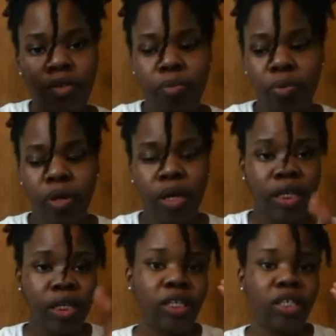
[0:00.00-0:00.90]
You can put a
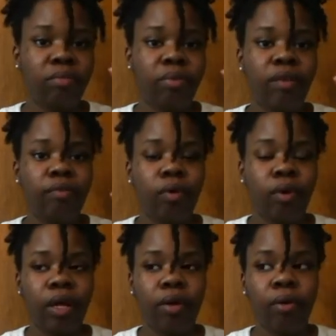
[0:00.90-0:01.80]
teensy bit of
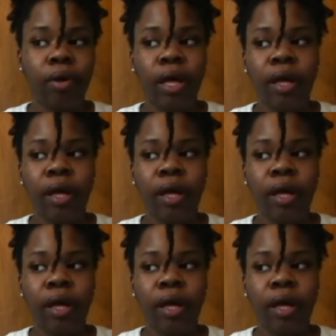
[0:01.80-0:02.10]
oil,